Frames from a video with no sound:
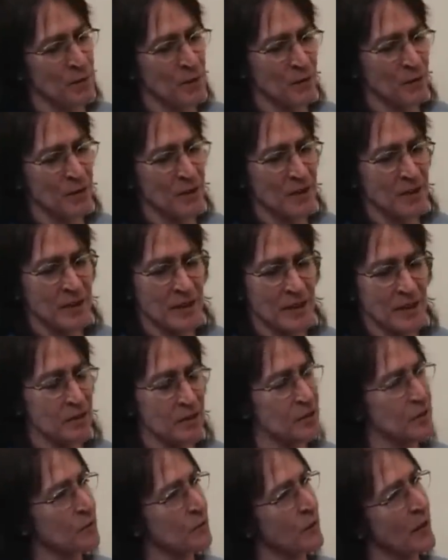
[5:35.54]
we don't need to get
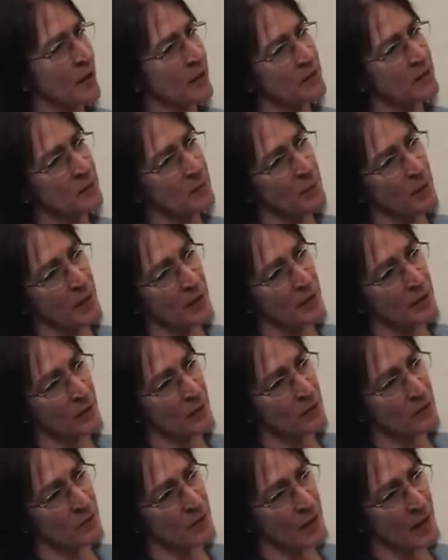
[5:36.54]
distracted by
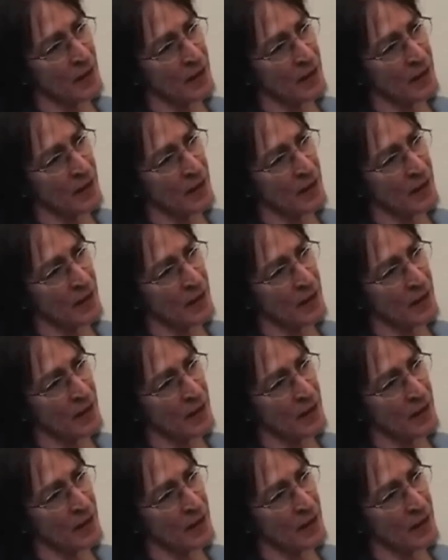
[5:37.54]
those